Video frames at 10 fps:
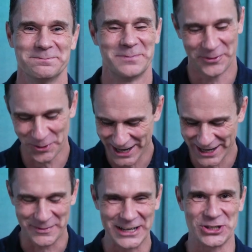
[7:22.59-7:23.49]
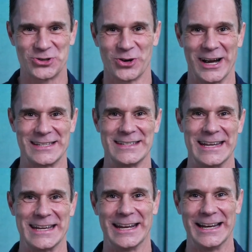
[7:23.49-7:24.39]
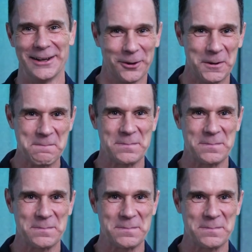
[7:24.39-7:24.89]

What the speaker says: Before then, I might just try and sneak in a little